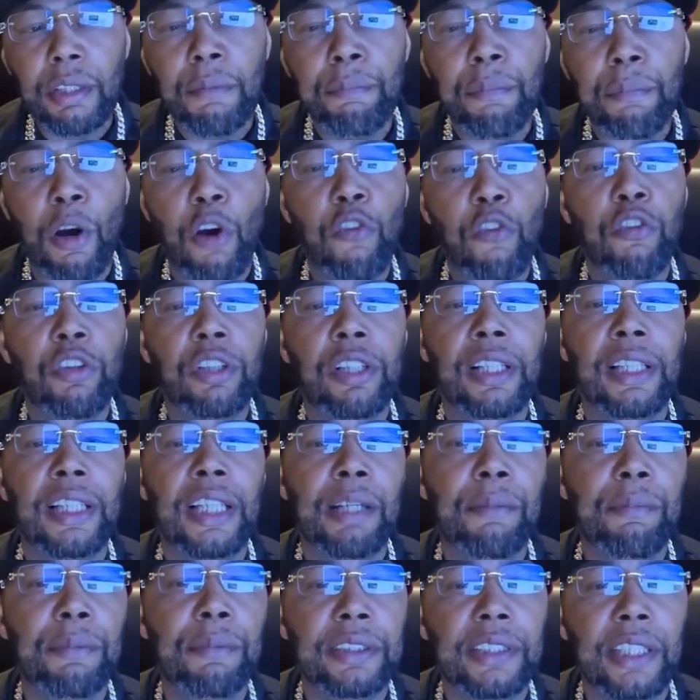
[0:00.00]
both of the
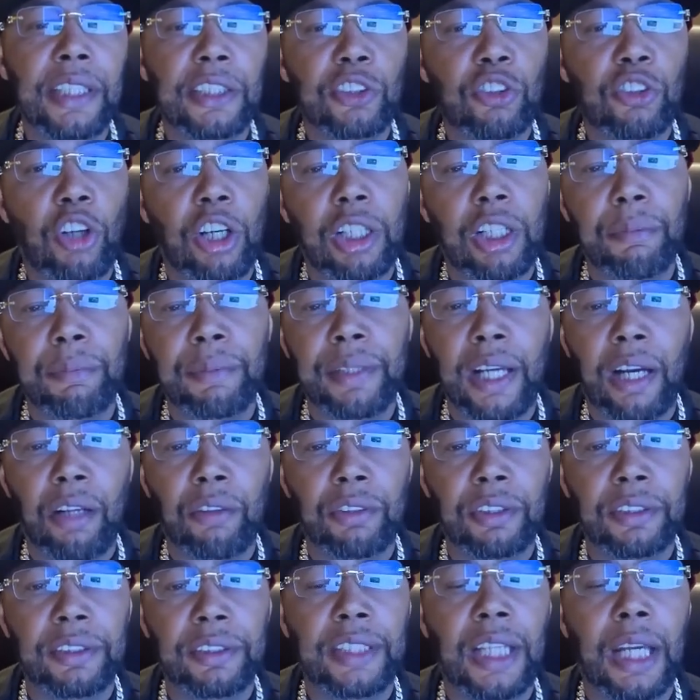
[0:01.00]
limits, they started me
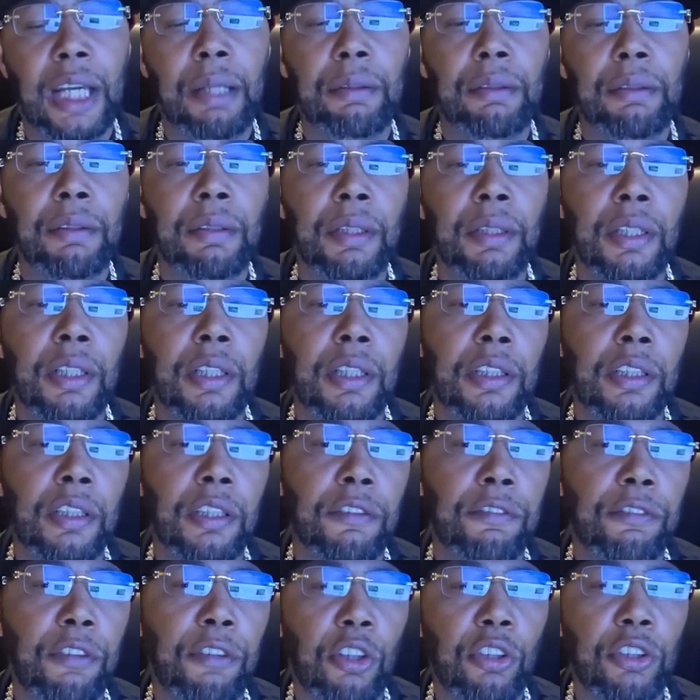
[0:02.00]
out the same.
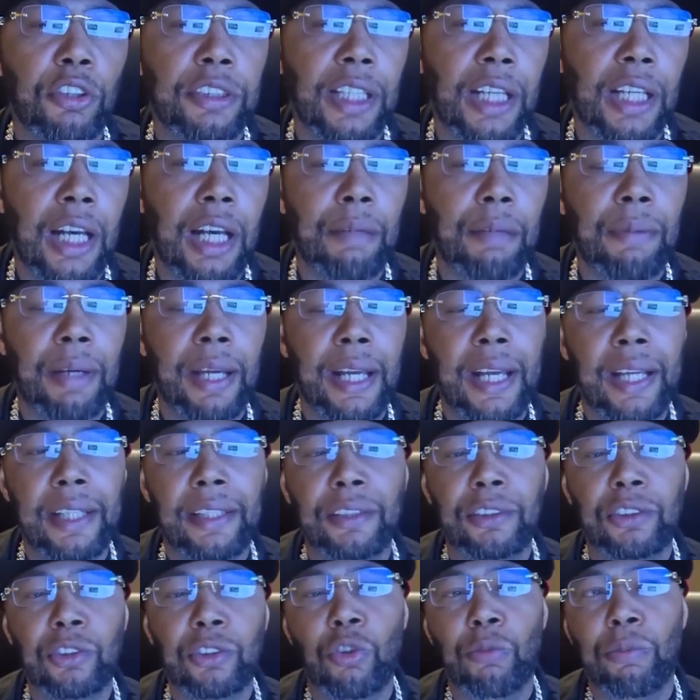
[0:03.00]
The first time I
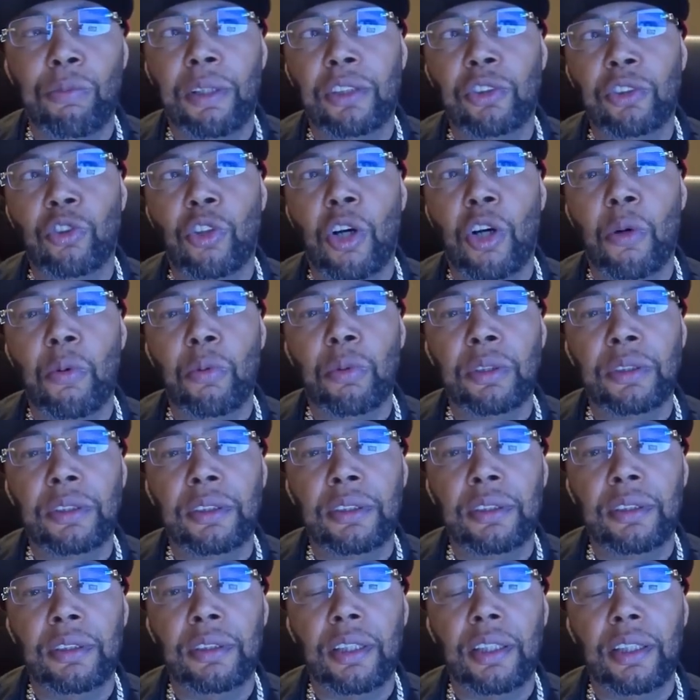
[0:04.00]
had my score was
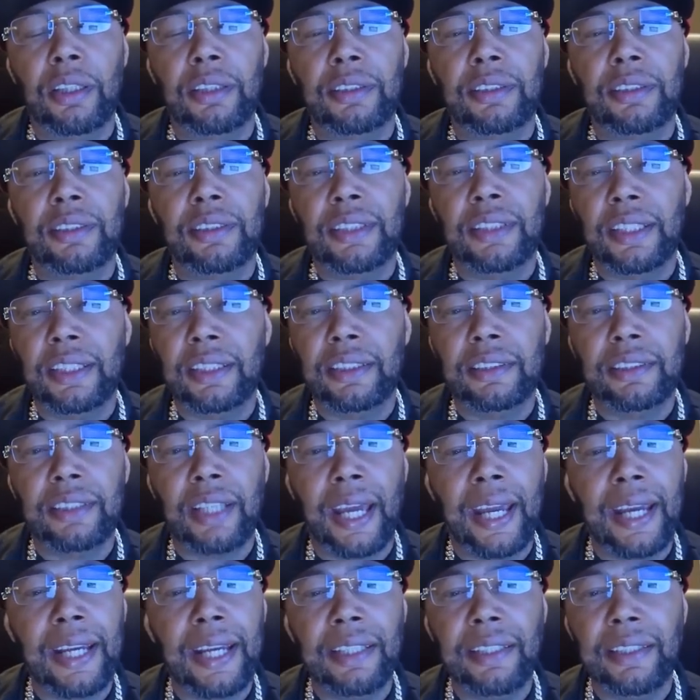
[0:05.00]
a
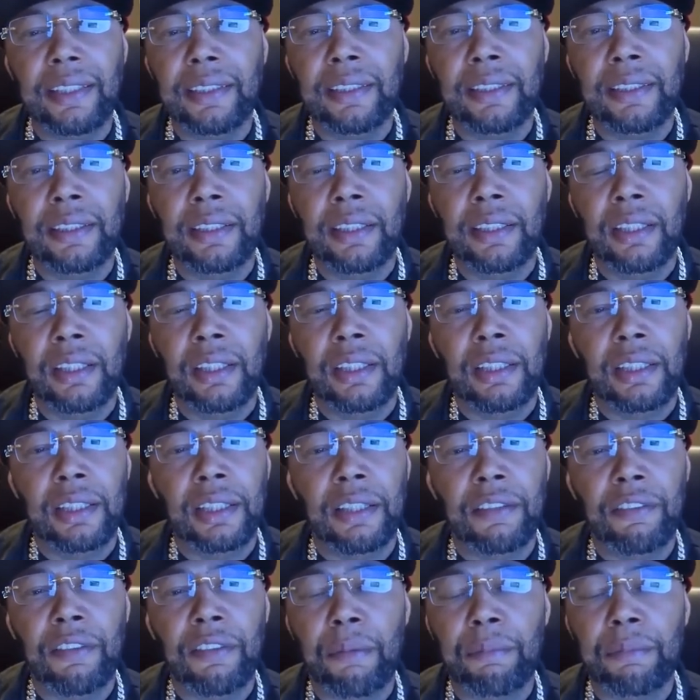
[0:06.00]
680,
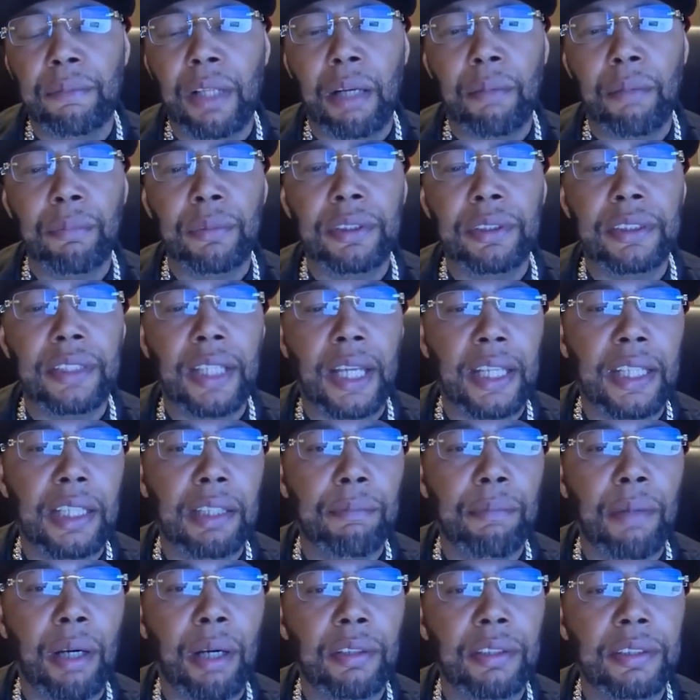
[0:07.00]
if I'm not
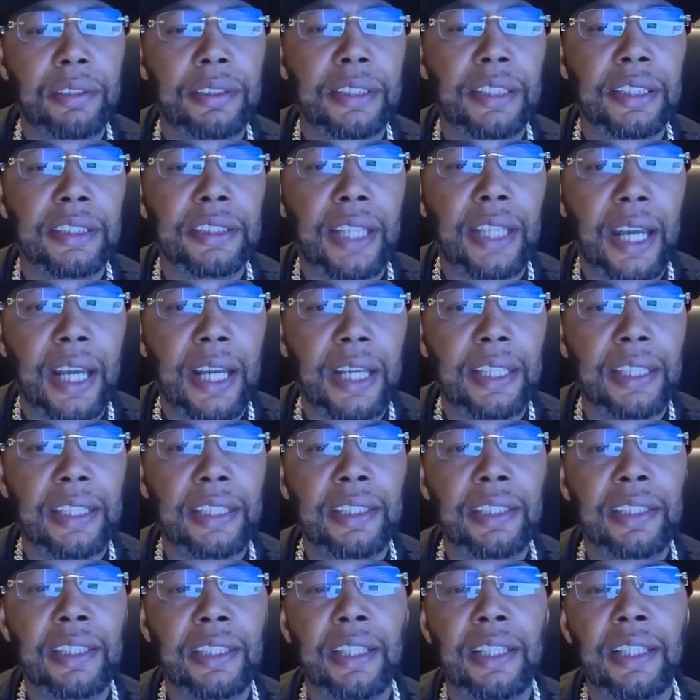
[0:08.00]
mistaken, about a
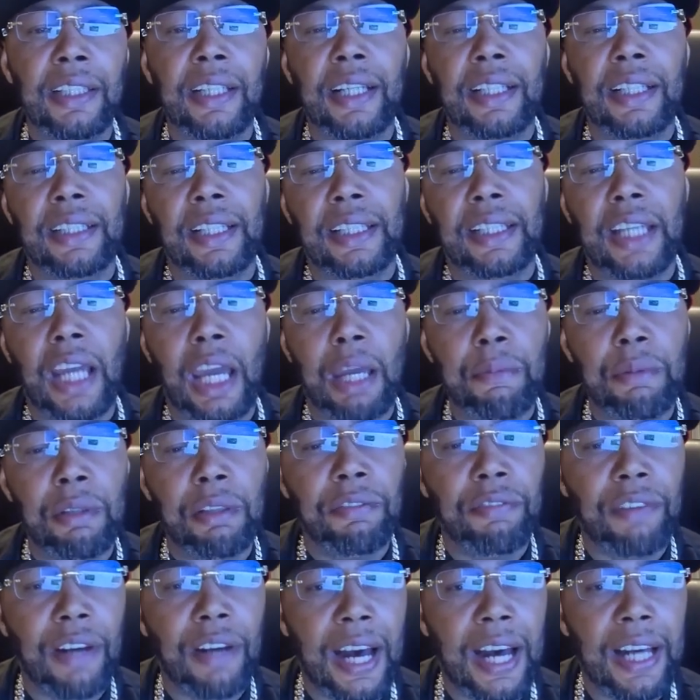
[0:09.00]
680, and they gave
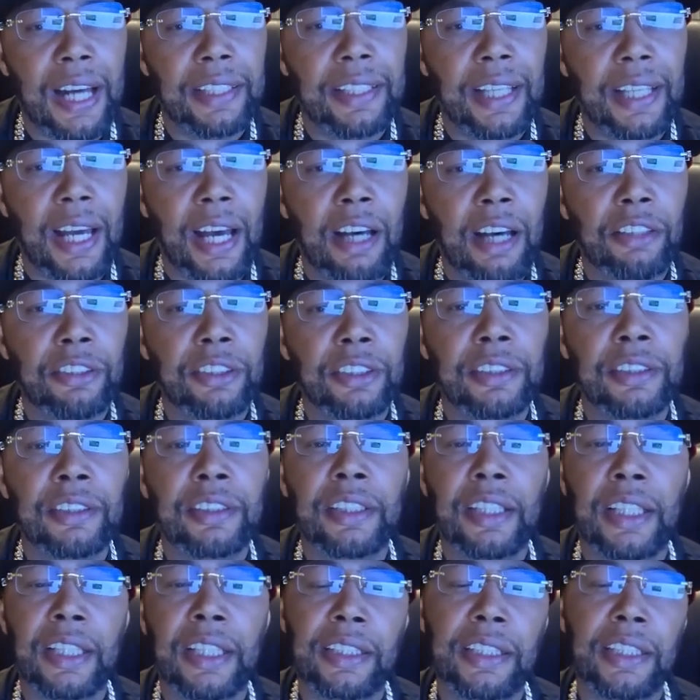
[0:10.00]
me
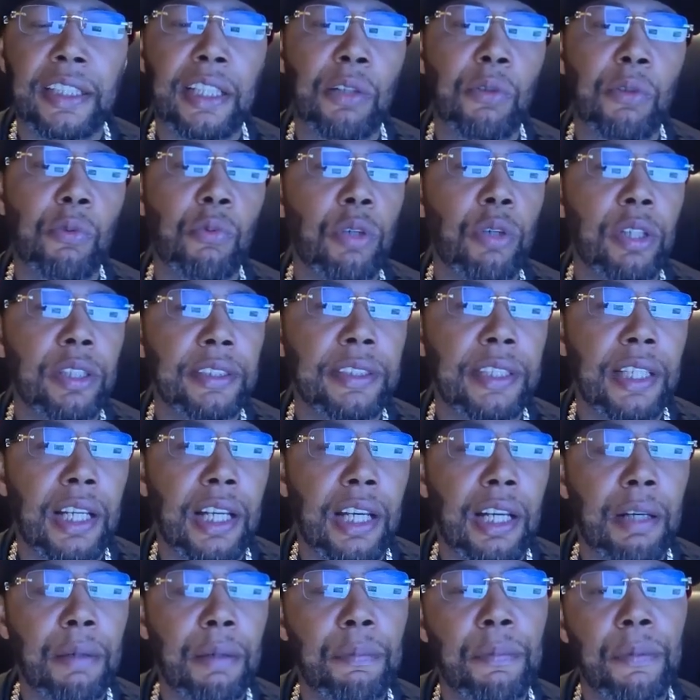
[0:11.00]
5,000. And then one
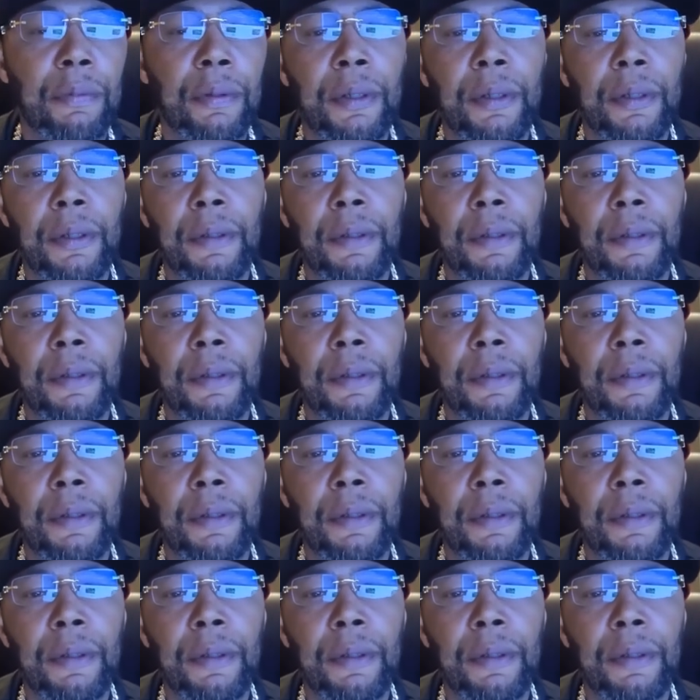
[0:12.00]
time